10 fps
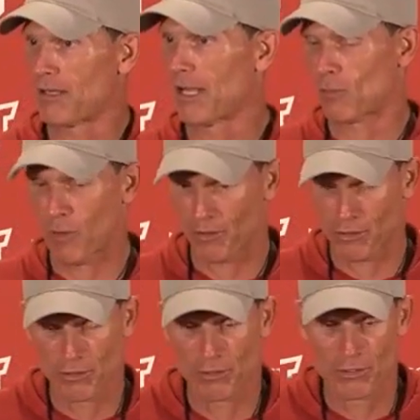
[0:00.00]
like
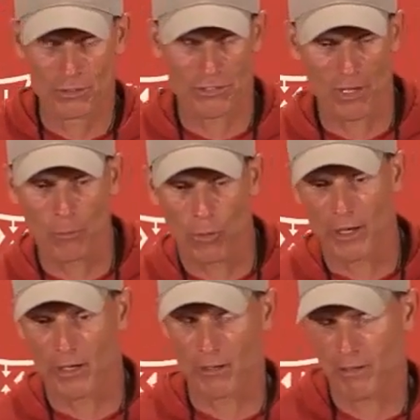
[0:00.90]
whether you're
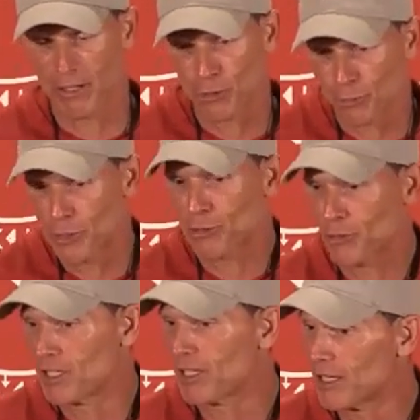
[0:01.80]
somewhere and you're
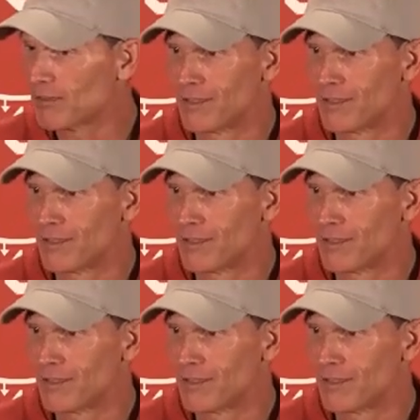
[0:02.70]
returning